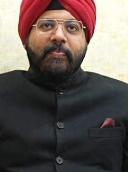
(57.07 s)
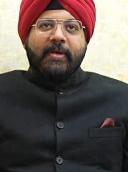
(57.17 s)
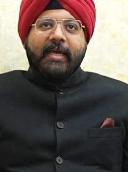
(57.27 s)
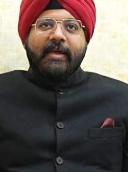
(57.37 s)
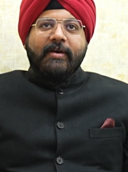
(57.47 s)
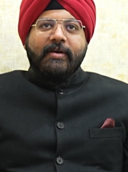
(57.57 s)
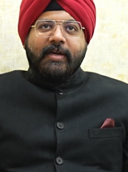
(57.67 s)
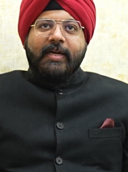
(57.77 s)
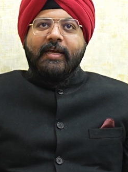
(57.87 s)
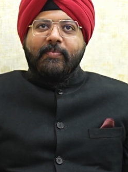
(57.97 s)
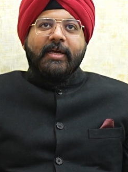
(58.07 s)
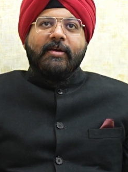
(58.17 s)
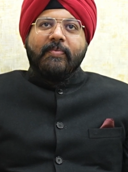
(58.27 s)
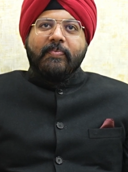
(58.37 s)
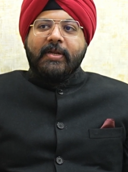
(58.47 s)
being running my
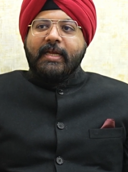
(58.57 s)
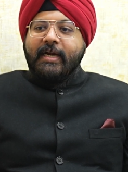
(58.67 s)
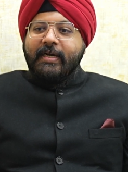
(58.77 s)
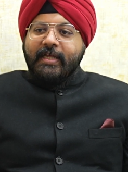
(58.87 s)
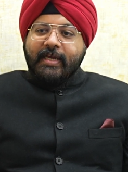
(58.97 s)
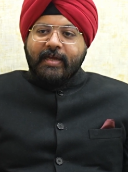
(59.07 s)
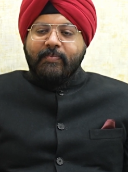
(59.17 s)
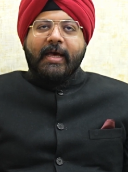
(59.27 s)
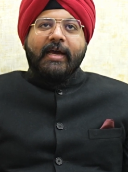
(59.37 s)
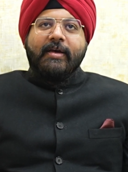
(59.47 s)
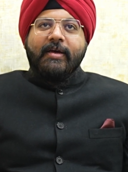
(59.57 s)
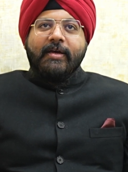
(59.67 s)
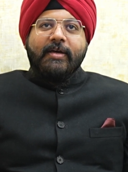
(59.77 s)
company and taking back